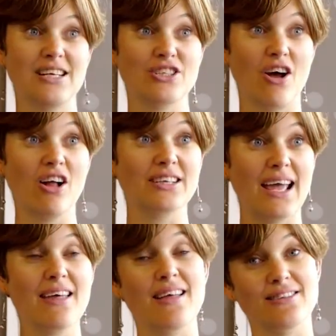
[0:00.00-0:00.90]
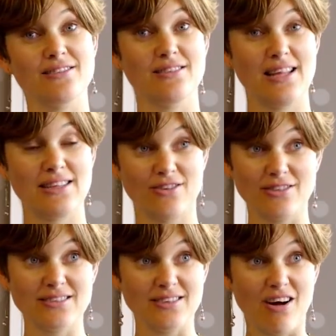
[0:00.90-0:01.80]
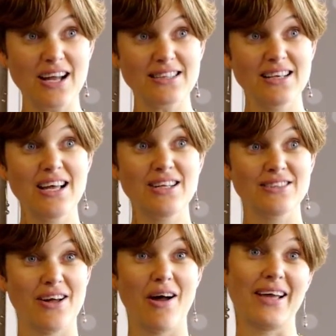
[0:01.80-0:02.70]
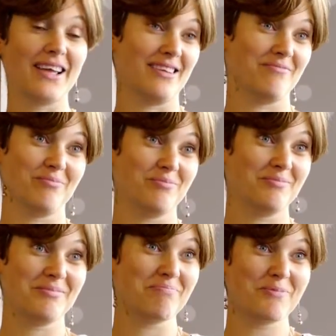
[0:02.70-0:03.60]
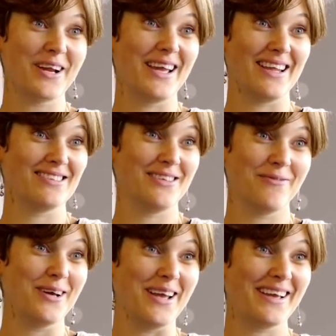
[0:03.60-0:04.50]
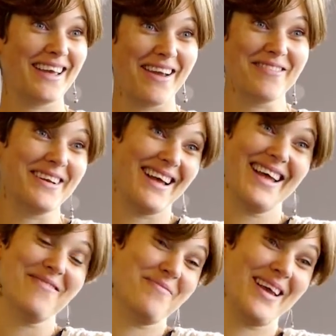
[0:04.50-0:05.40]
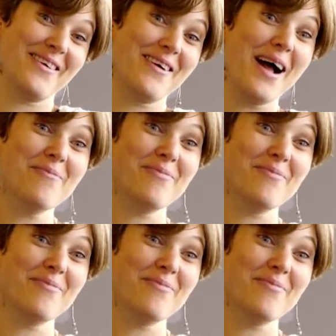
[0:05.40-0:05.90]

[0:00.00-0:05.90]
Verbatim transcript: a childcare that's on site, so I can bring her to work every day and pick her up.